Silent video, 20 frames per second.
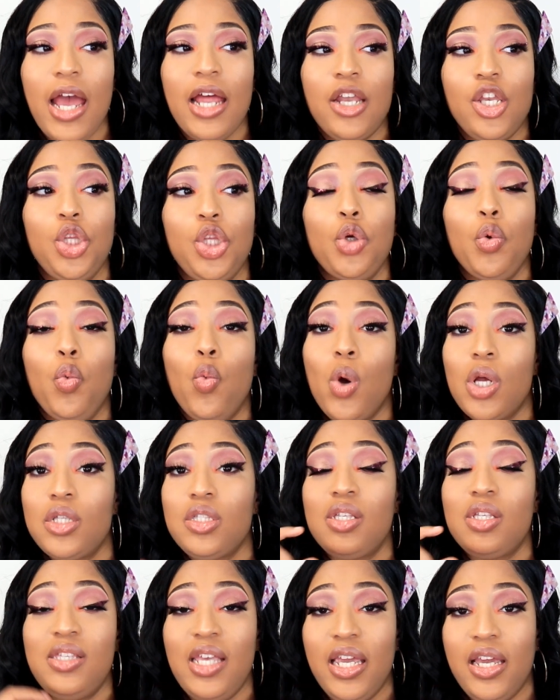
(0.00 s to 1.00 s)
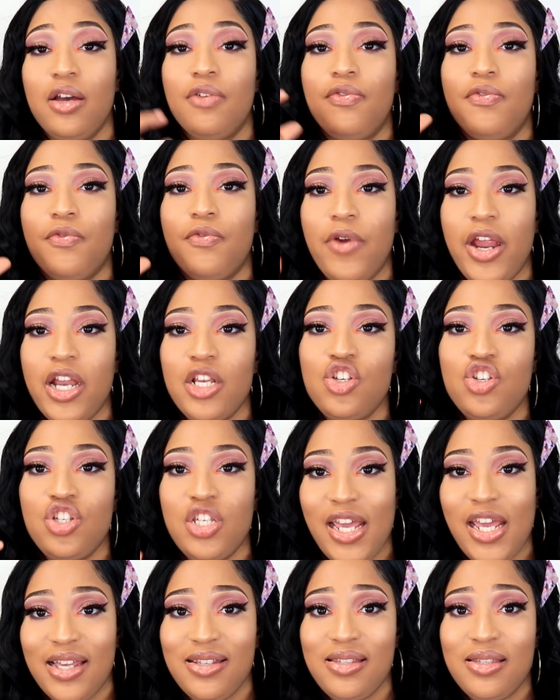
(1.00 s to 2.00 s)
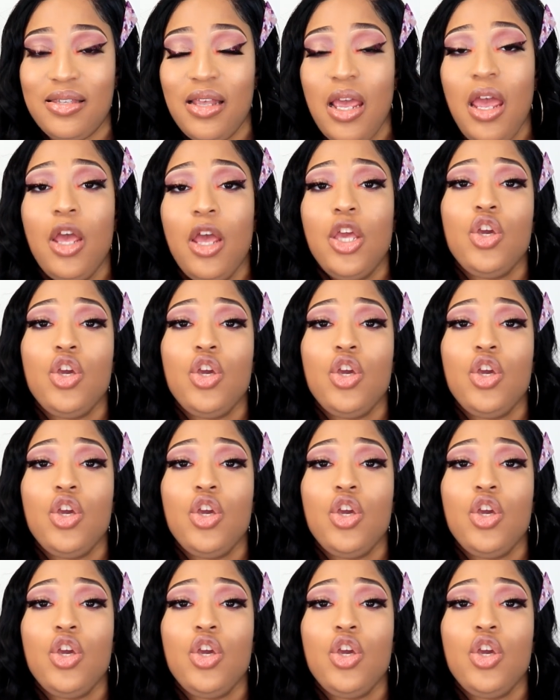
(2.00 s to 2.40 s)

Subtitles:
and you want to take a French test.